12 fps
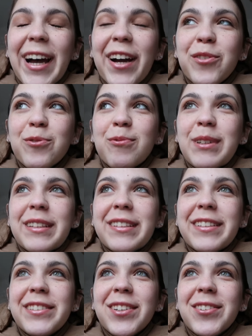I
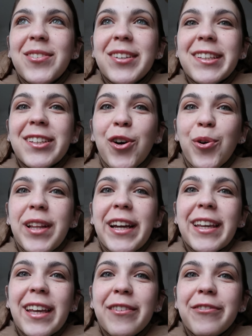really don't want to go.
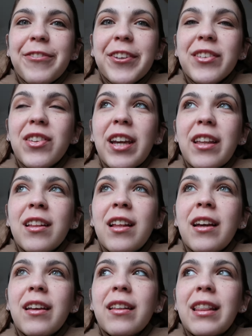Like, it feels like
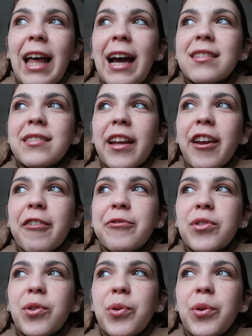the last day
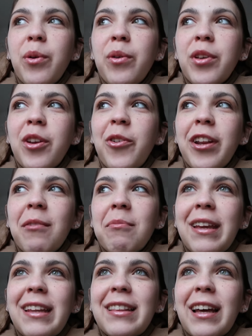of school. You know what I
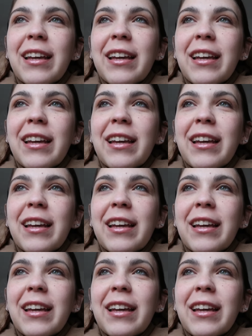mean?